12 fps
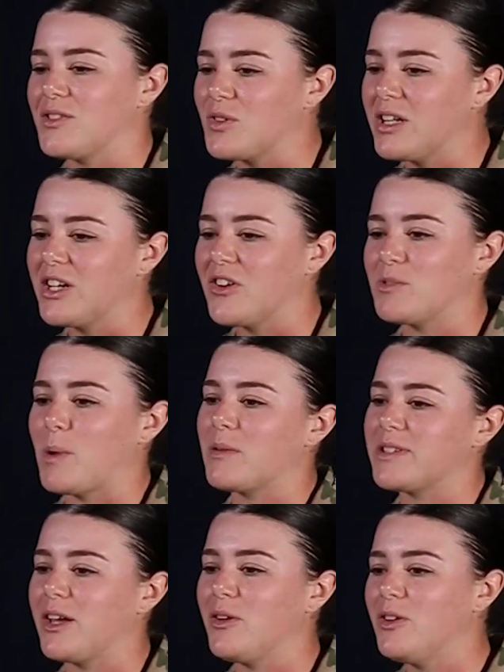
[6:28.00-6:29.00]
was really nervous,
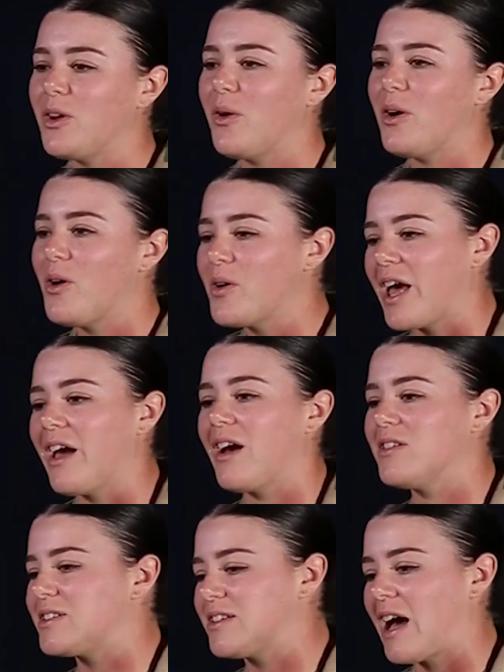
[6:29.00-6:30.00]
but I was like, you know,
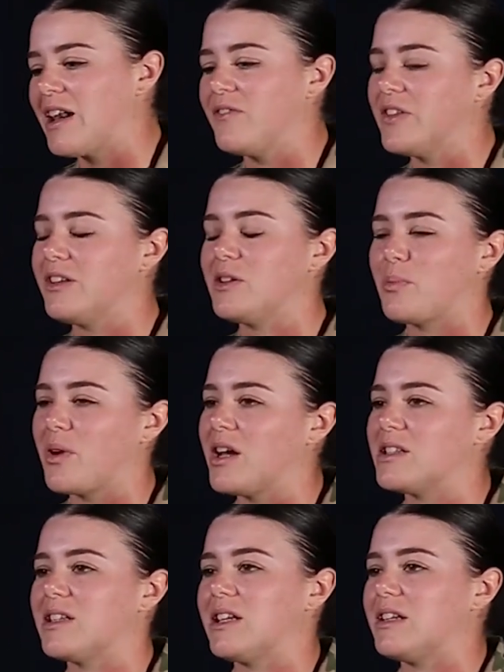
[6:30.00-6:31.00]
okay. I was kind of feeling
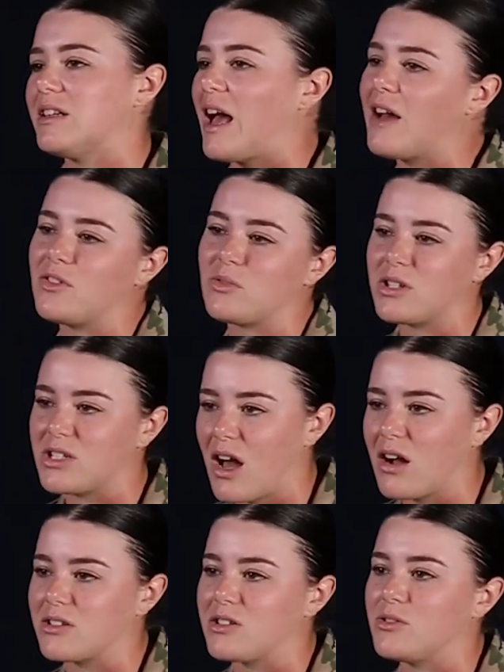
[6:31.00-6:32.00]
depressed. I didn't have no one to
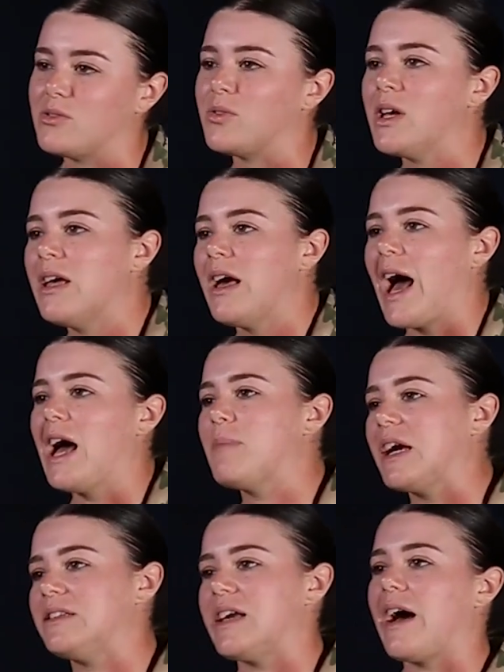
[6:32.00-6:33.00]
talk to. I
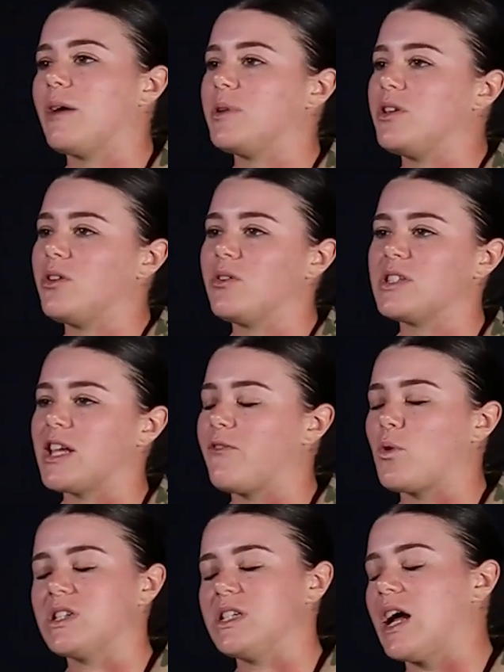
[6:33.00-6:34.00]
had my dad, but you know, it's
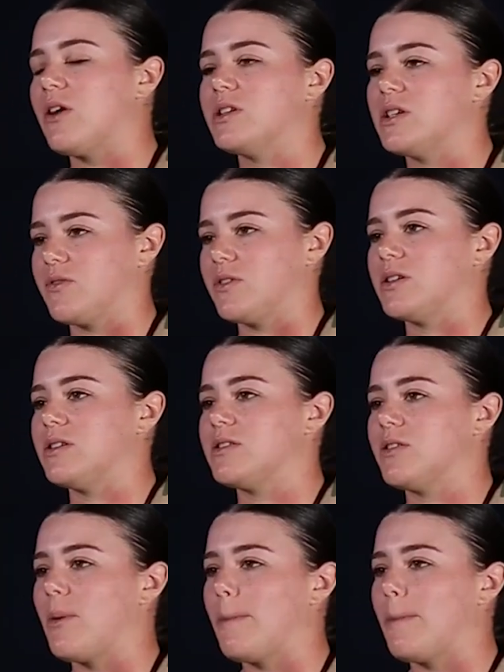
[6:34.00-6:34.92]
like 14-hour difference.